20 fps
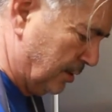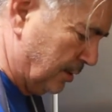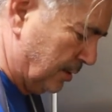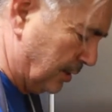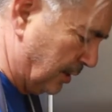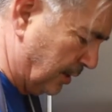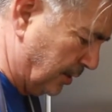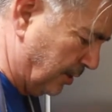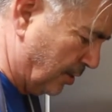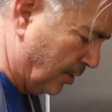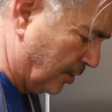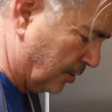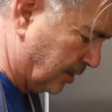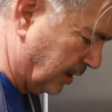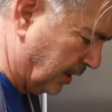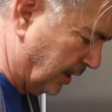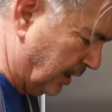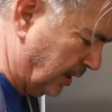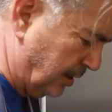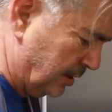The
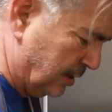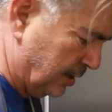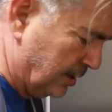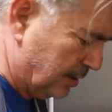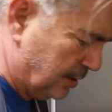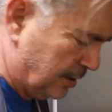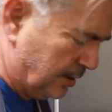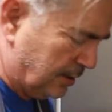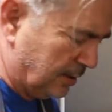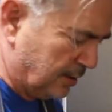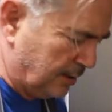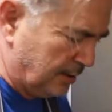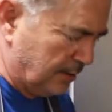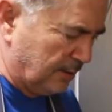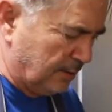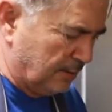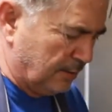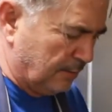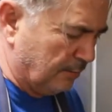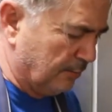gnocchi
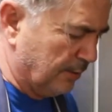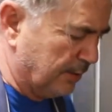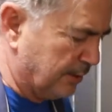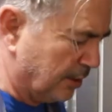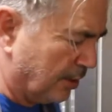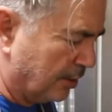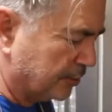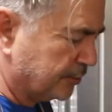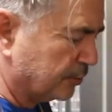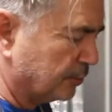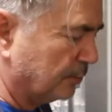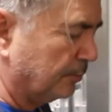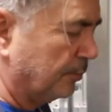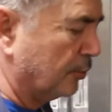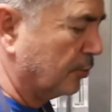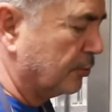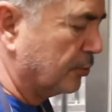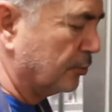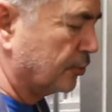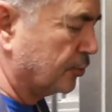with the
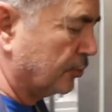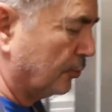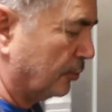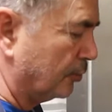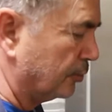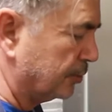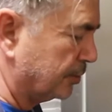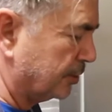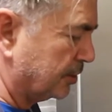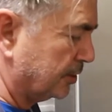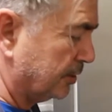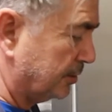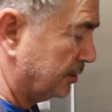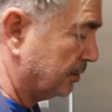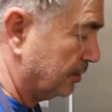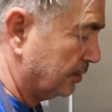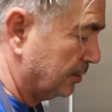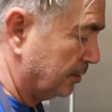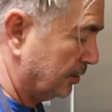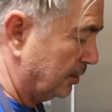ossobuco sauce.
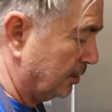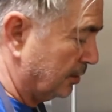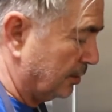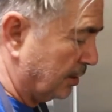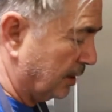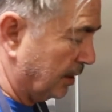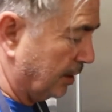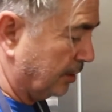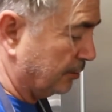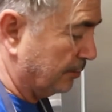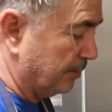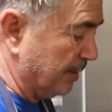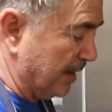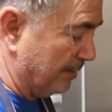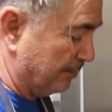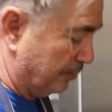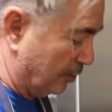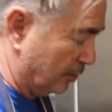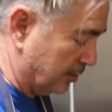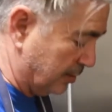It could be a
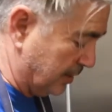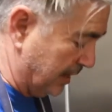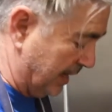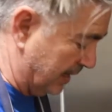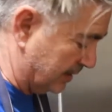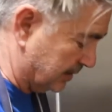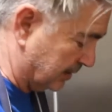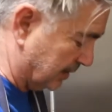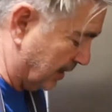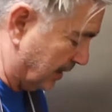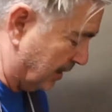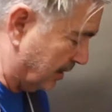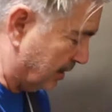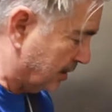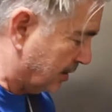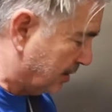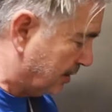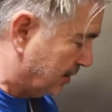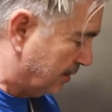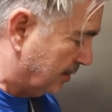bolognese,
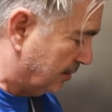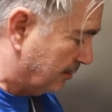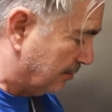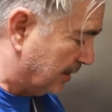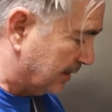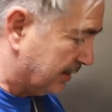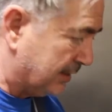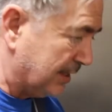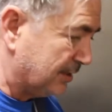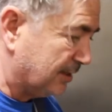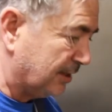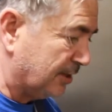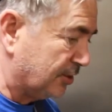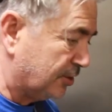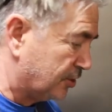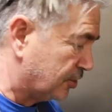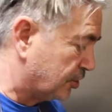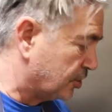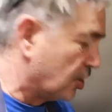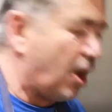but this is
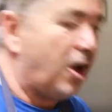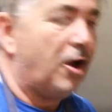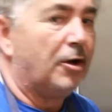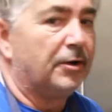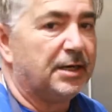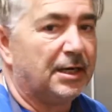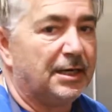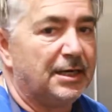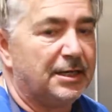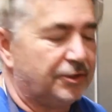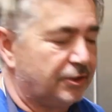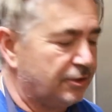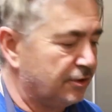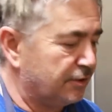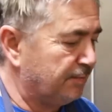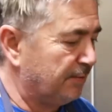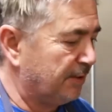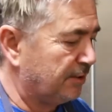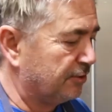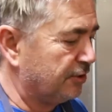so delicious
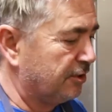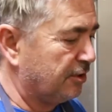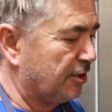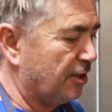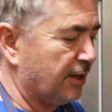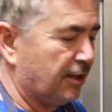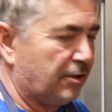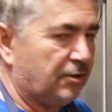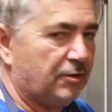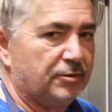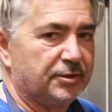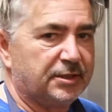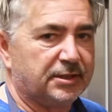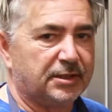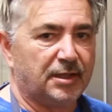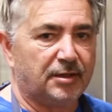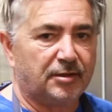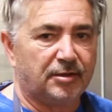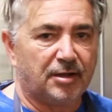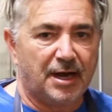because you got a
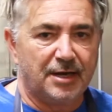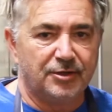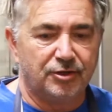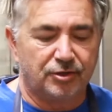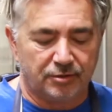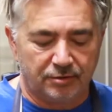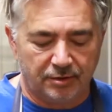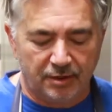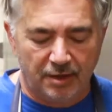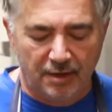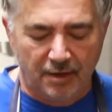concentration